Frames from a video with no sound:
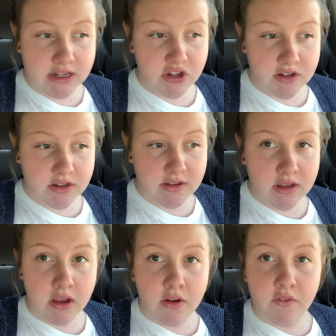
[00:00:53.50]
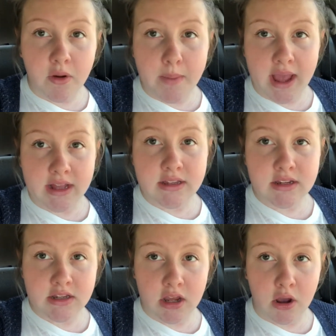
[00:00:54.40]
inches from head
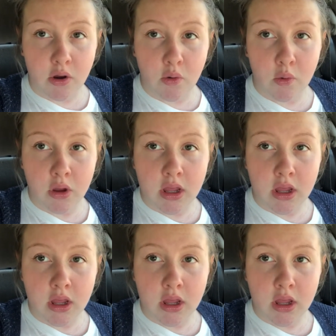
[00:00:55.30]
to toe.